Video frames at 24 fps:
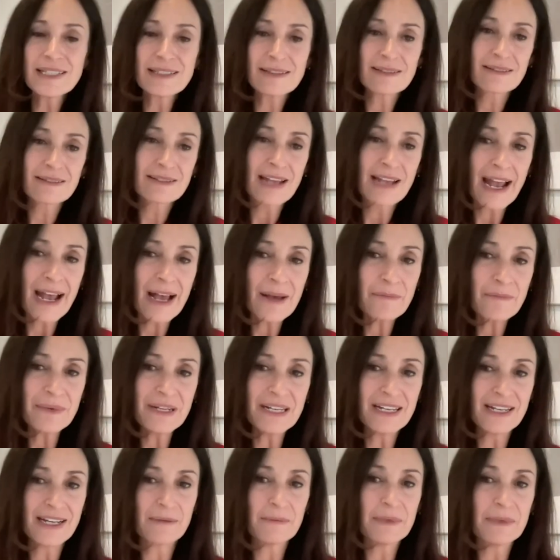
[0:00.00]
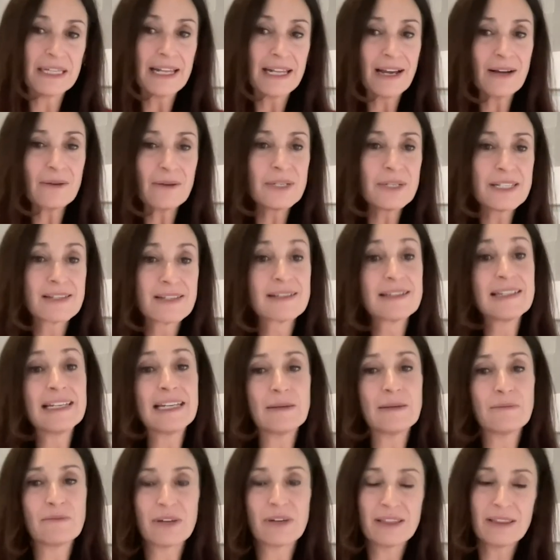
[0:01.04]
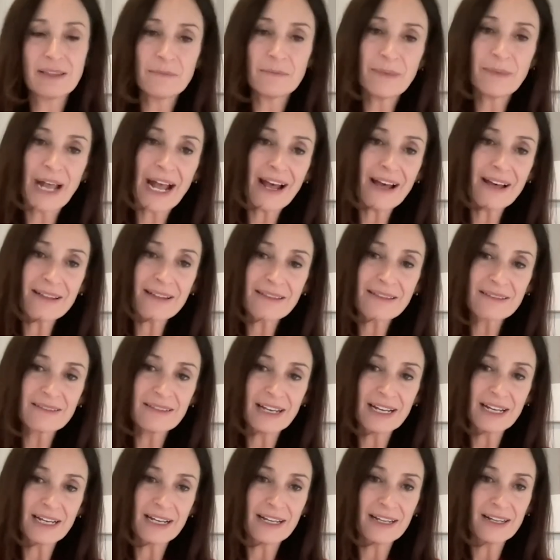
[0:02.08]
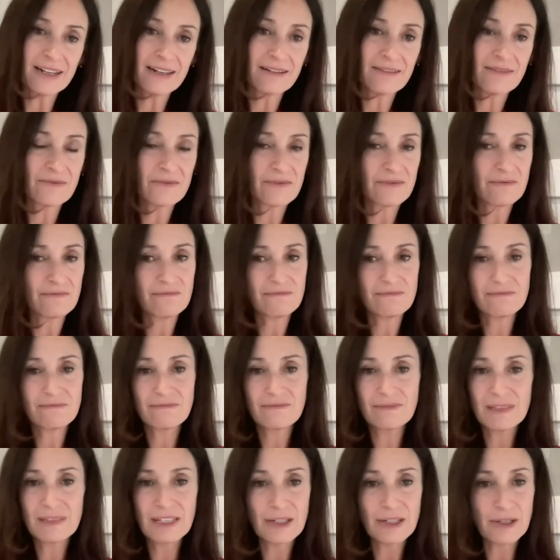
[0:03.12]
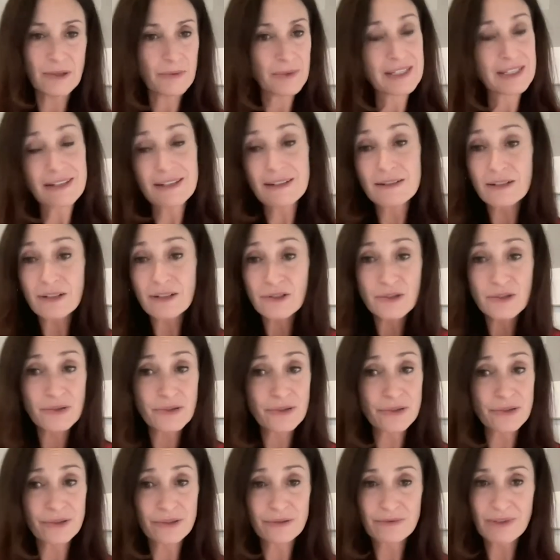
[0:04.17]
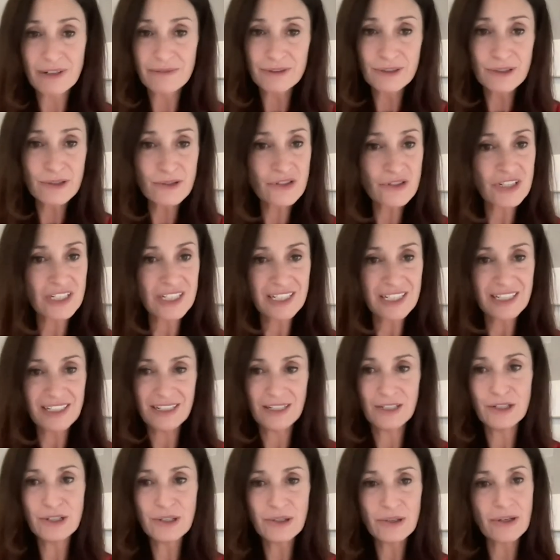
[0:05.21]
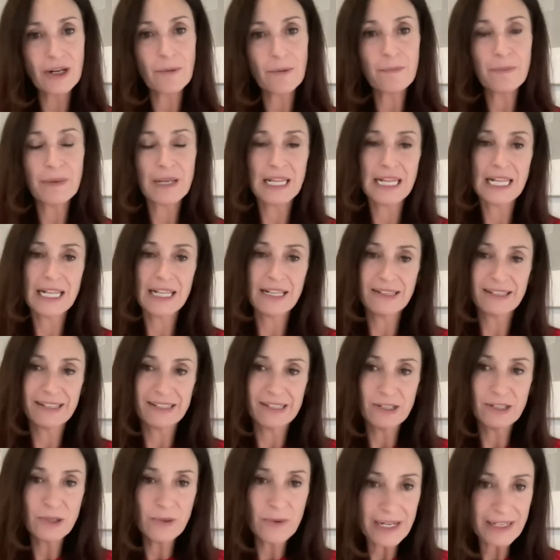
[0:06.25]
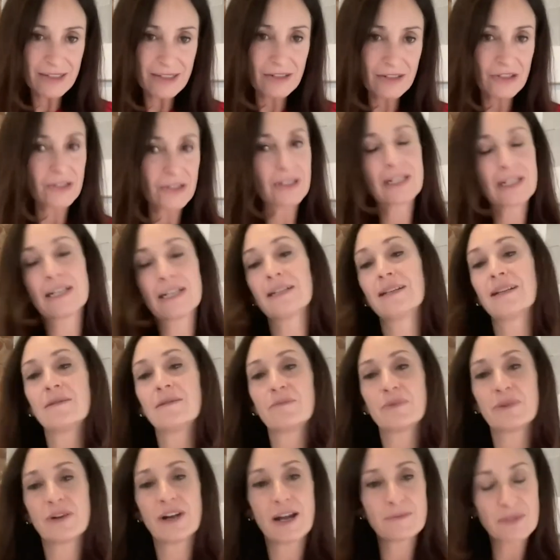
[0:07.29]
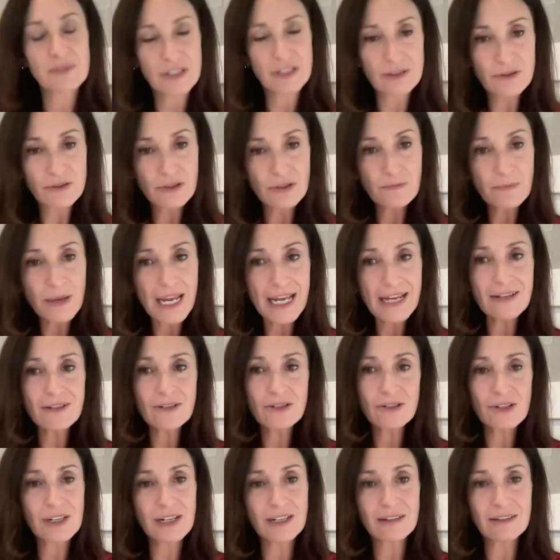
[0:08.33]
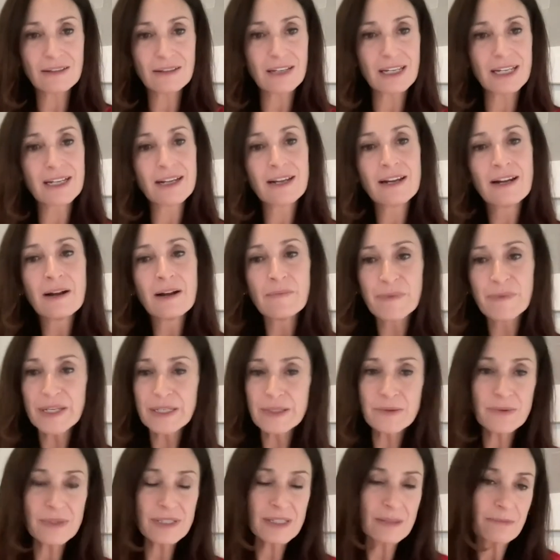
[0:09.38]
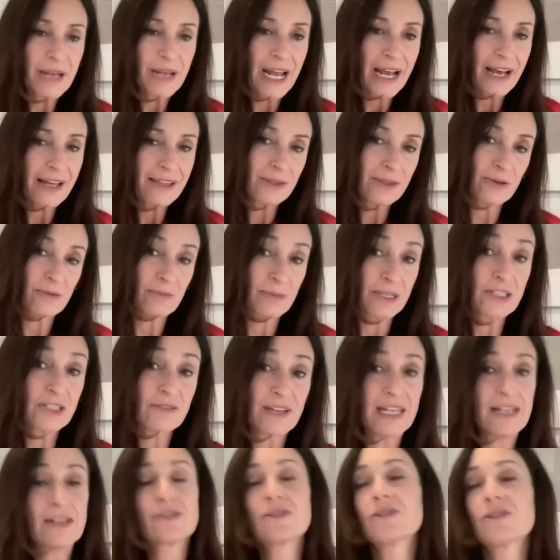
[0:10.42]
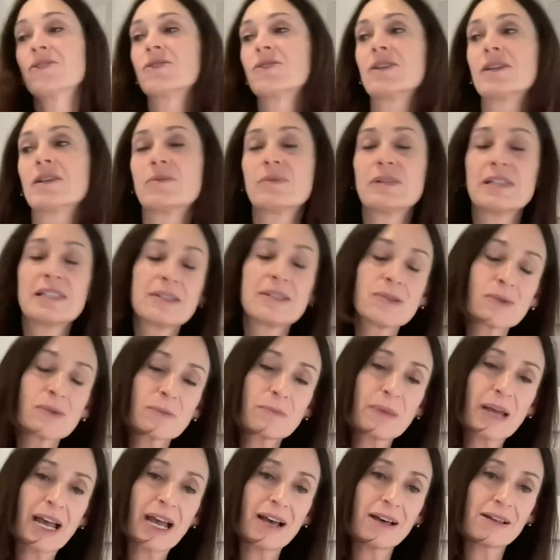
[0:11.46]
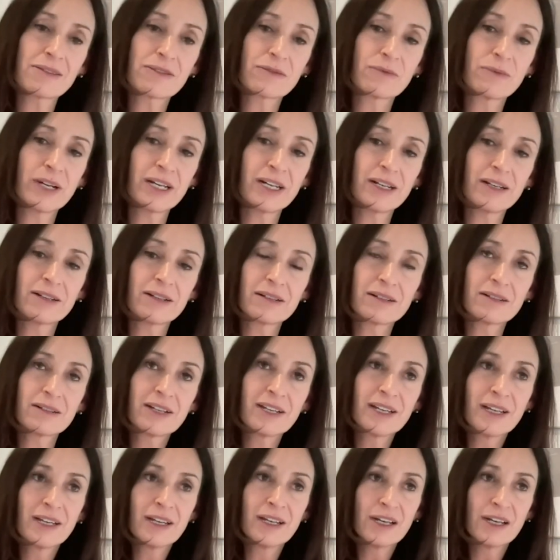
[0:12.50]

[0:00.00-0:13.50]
what's happening? I mean, that would seem, right, the path that you know, was the Industrial Revolution in Europe, and the, the U S took, and then perhaps, you know, Japan took, and the like. This was a path, or much of Asia took, this was a path where,